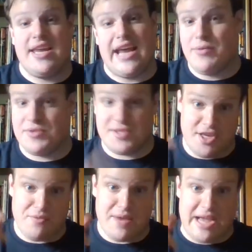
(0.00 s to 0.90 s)
and I will see
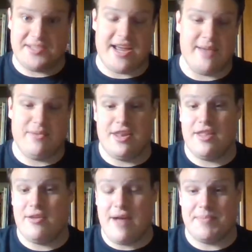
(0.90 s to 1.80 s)
you next time with
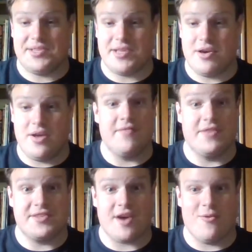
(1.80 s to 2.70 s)
another episode of
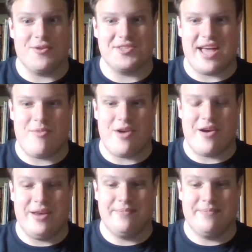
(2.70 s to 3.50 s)
the Star Wars Library.